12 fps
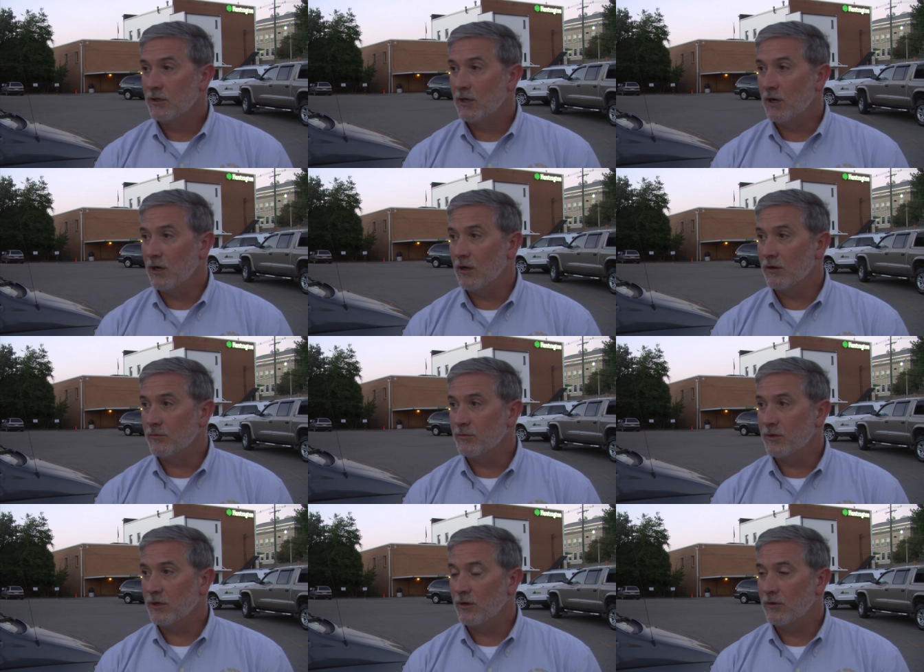uh, uh,
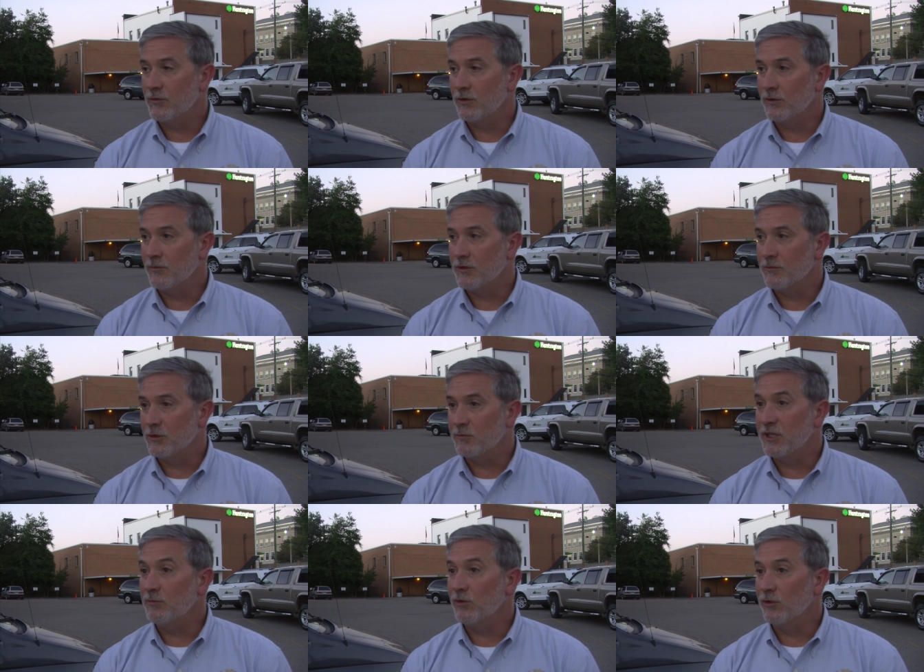the, the, the,
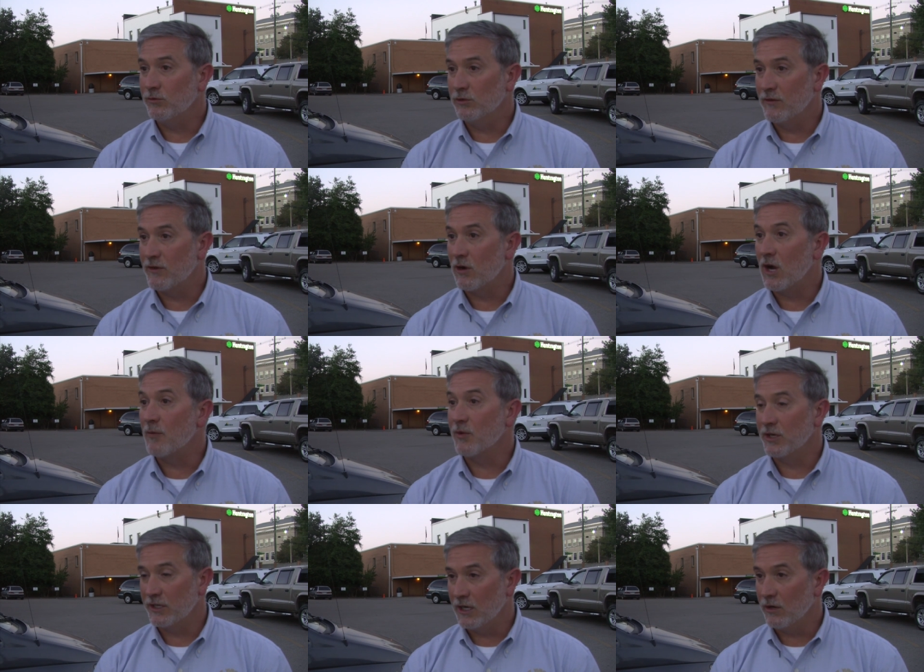people who live in our
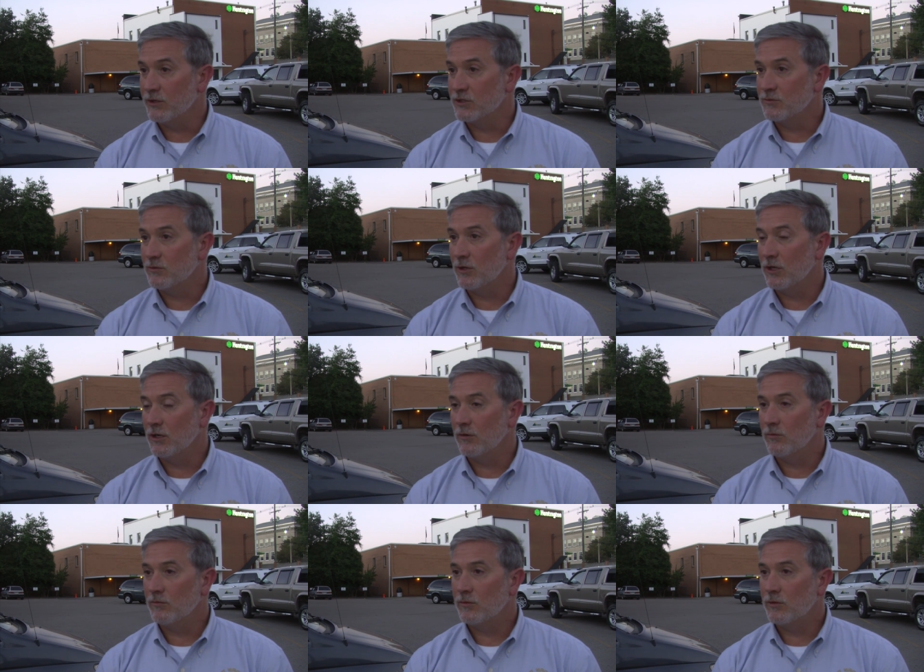operating areas uh,
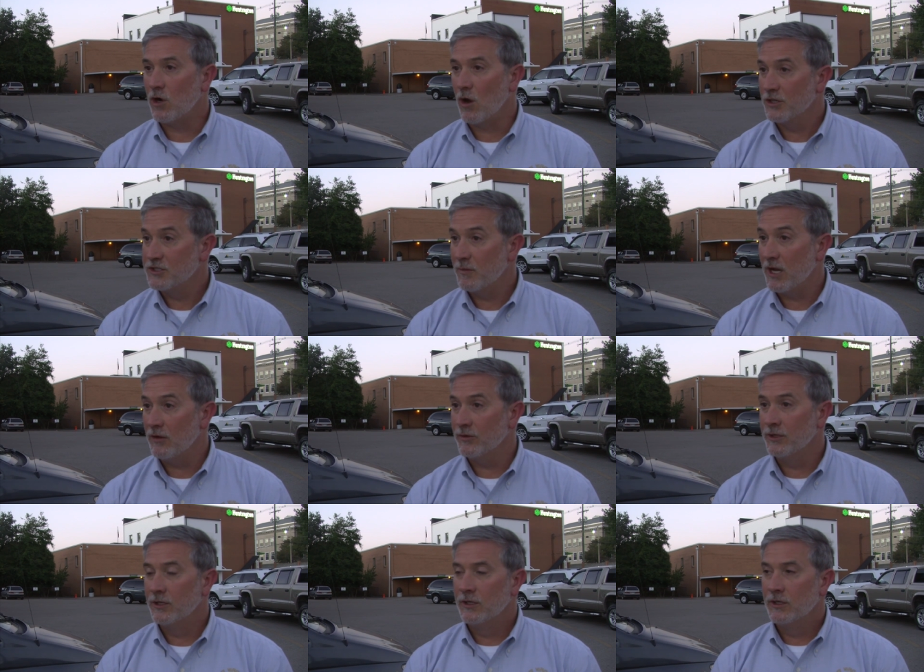call us about.
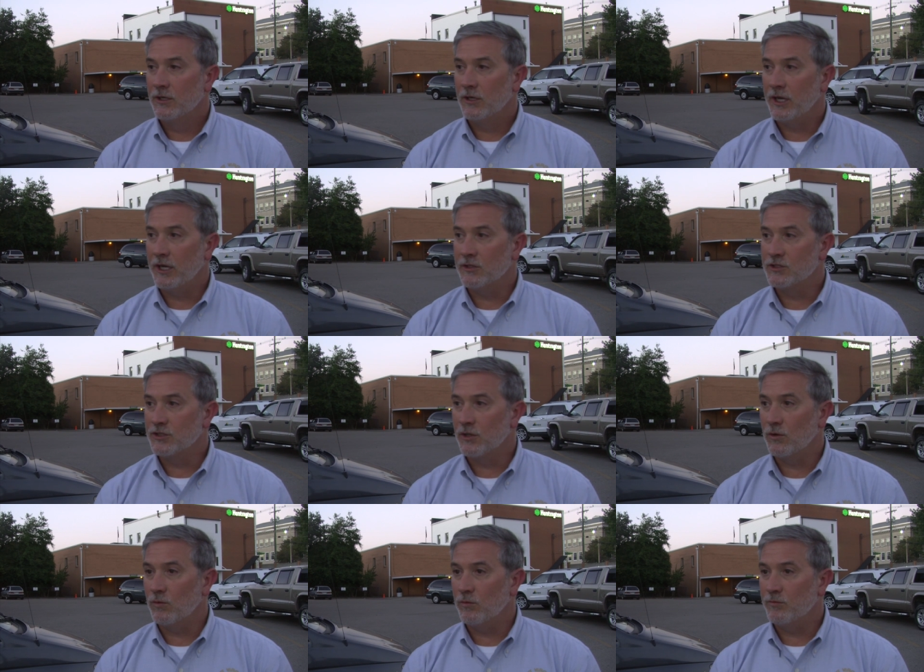And
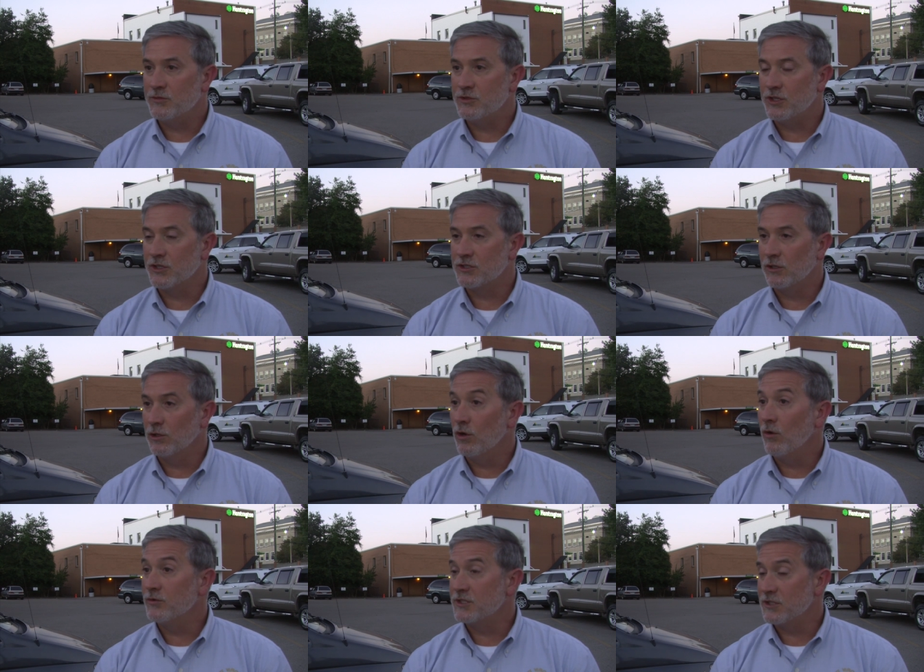so just
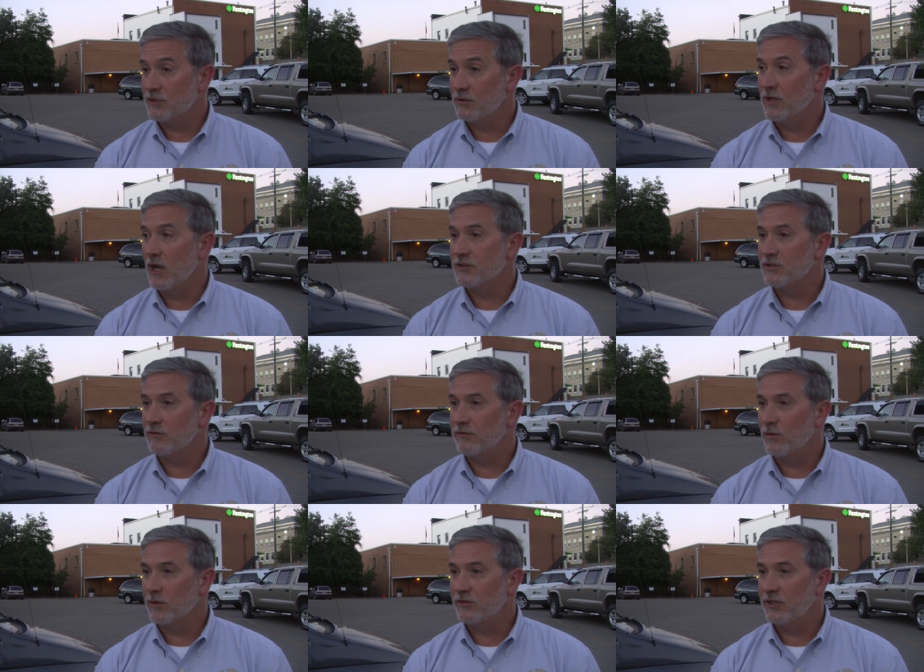alone since
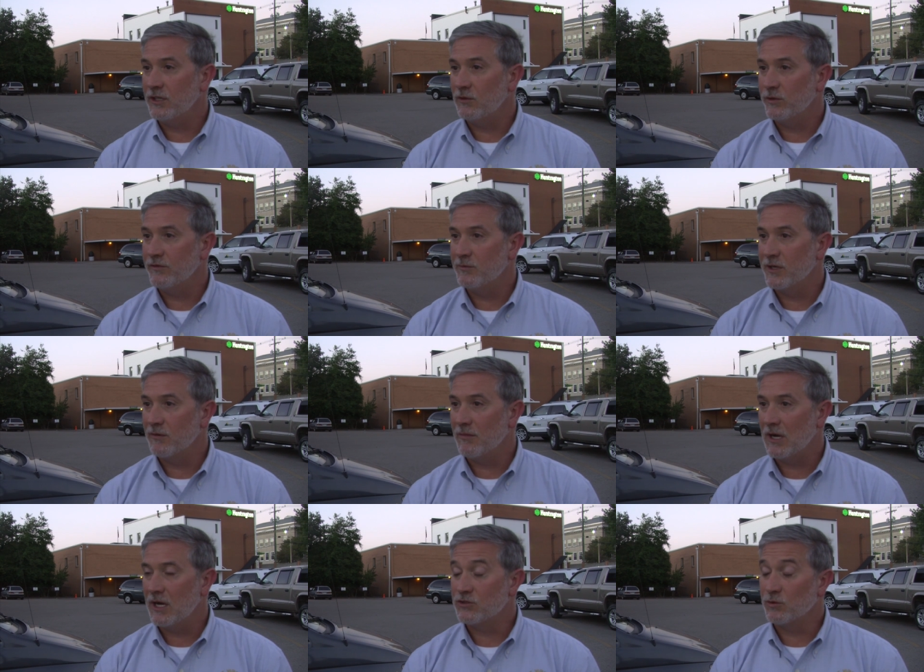2014, we've
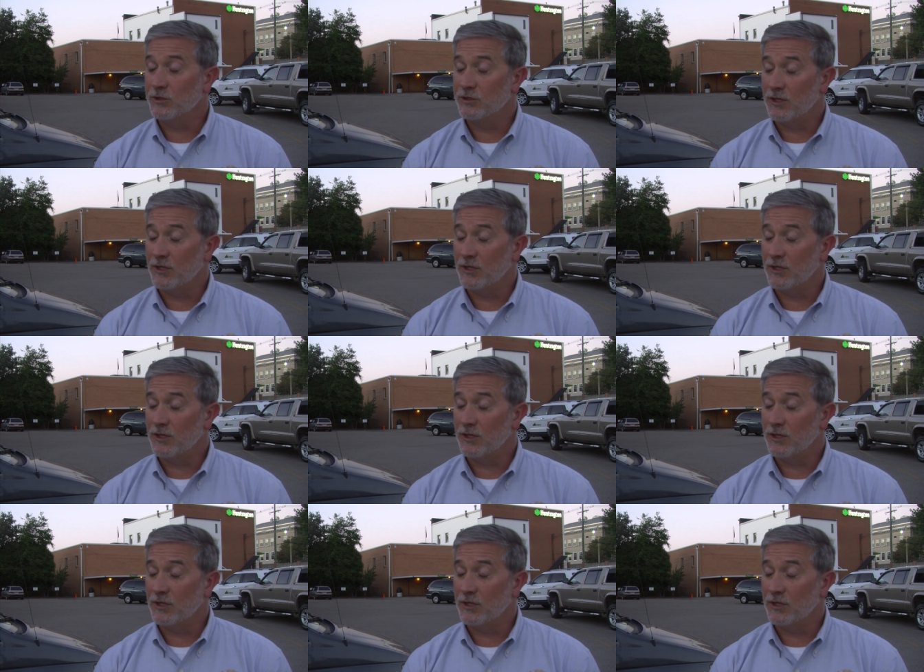minimized or